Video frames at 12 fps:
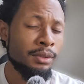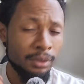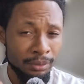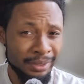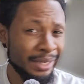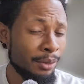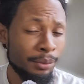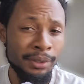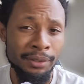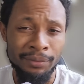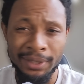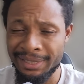So now
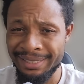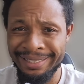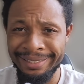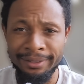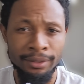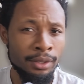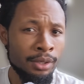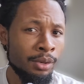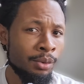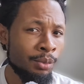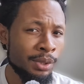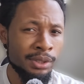we'll investigate
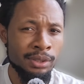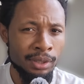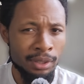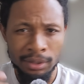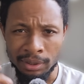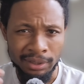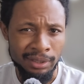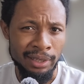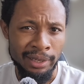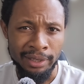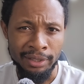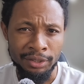what's causing
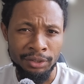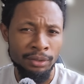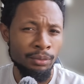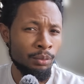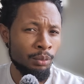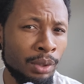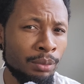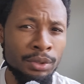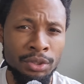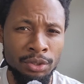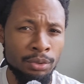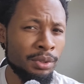this ash, what
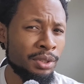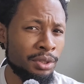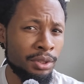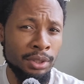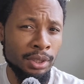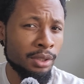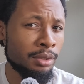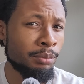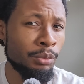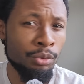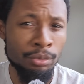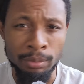was
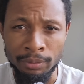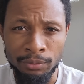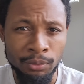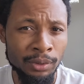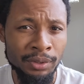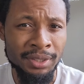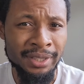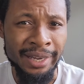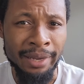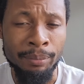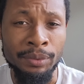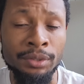USGS moves before this
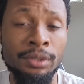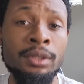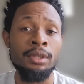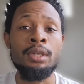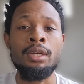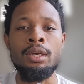happens,